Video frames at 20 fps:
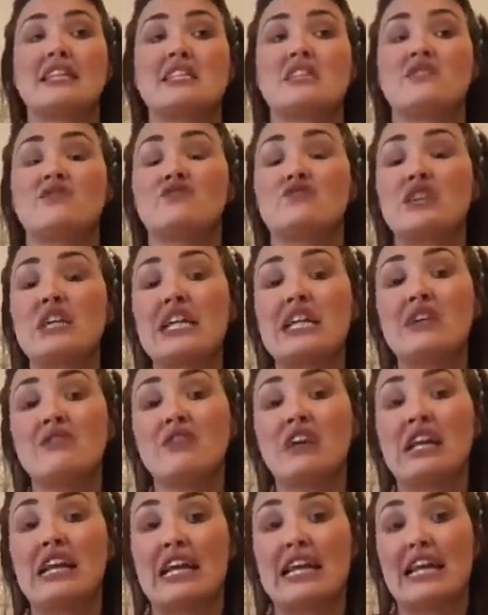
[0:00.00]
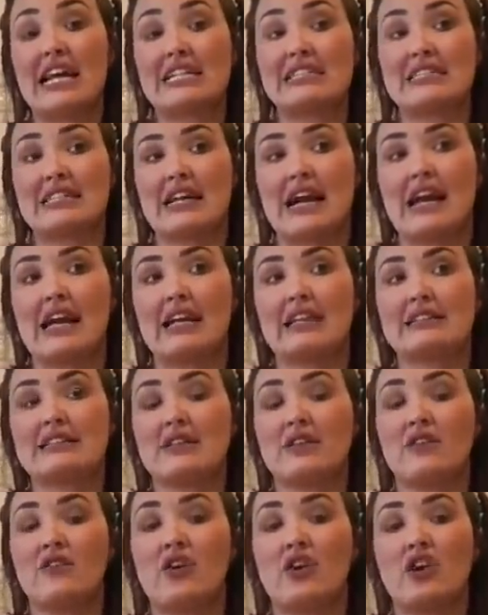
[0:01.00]
It's really, really elasticated,
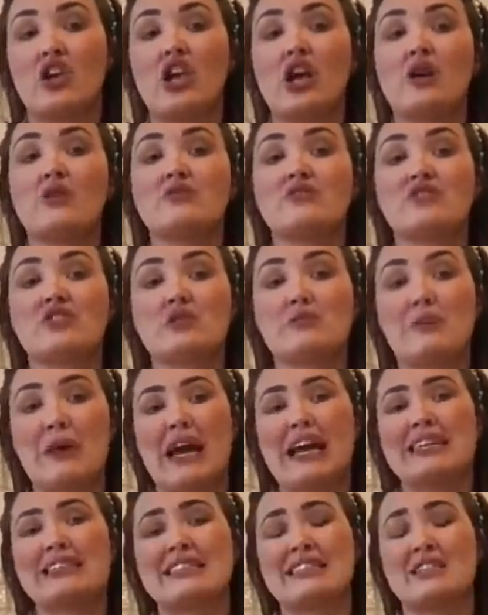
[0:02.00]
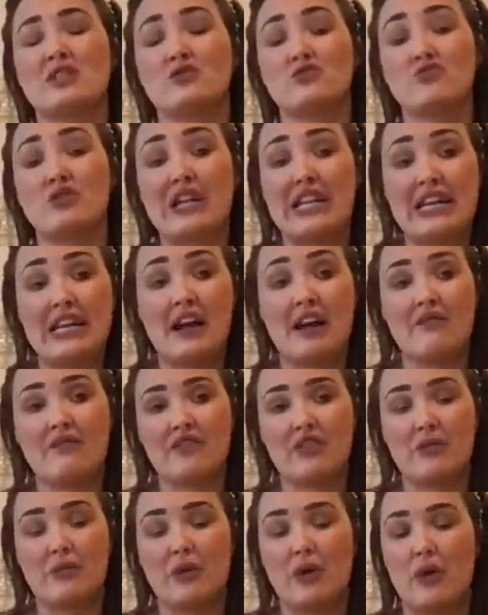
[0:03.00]
so you've got loads of space and it's really
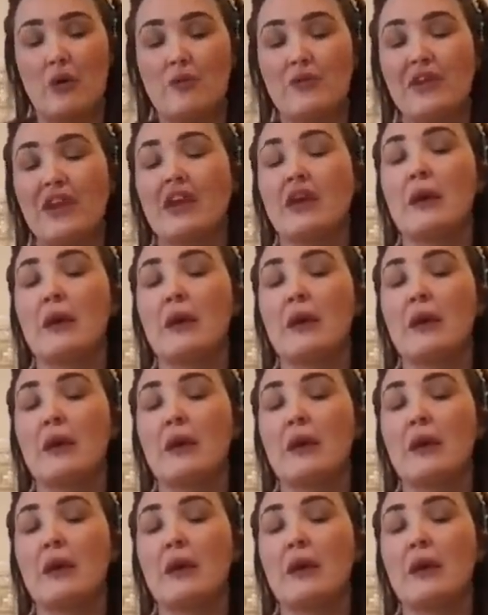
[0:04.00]
comfortable.